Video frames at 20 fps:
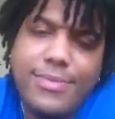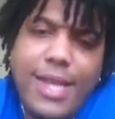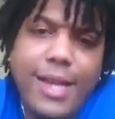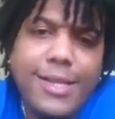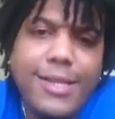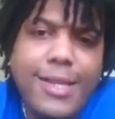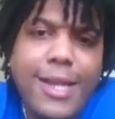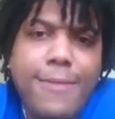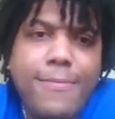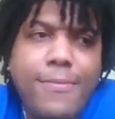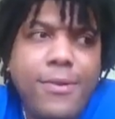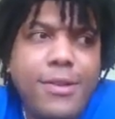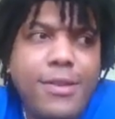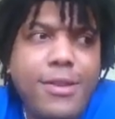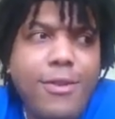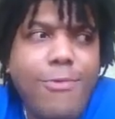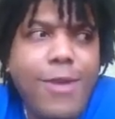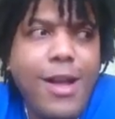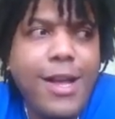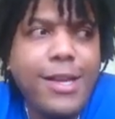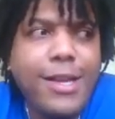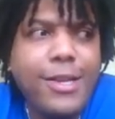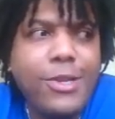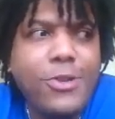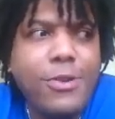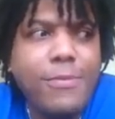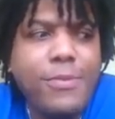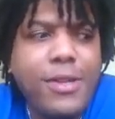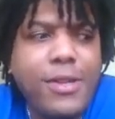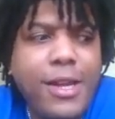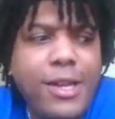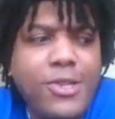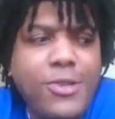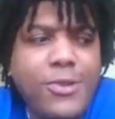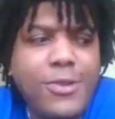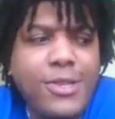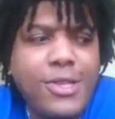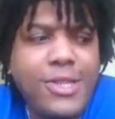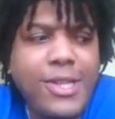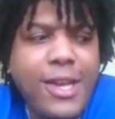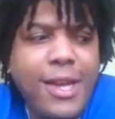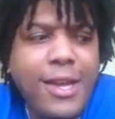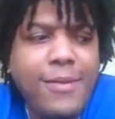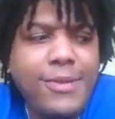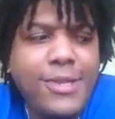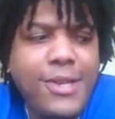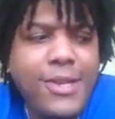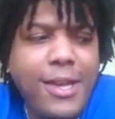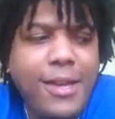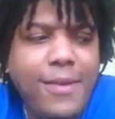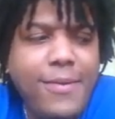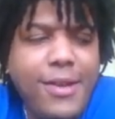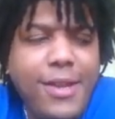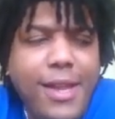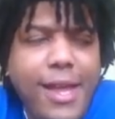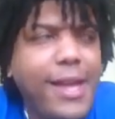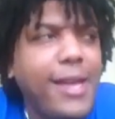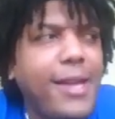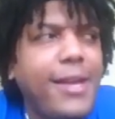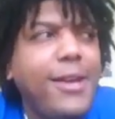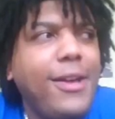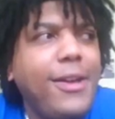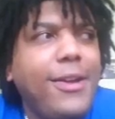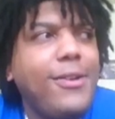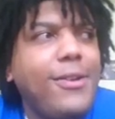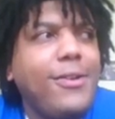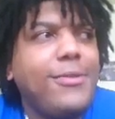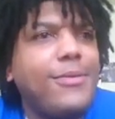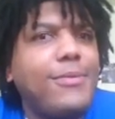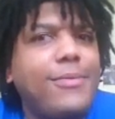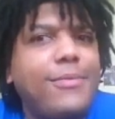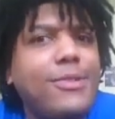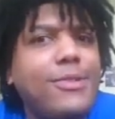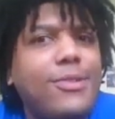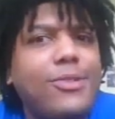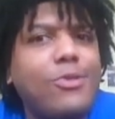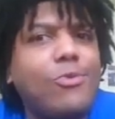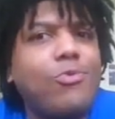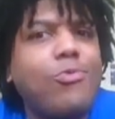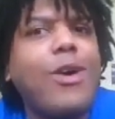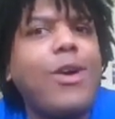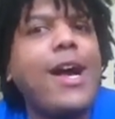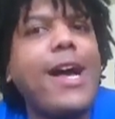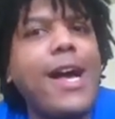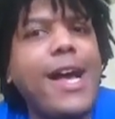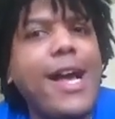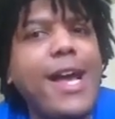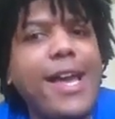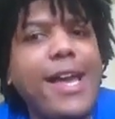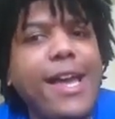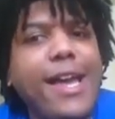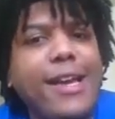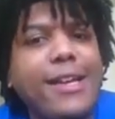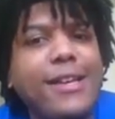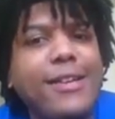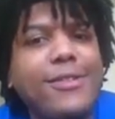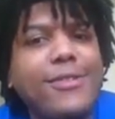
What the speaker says: That's like putting The Rock and Triple H on the same team. You're like, just why?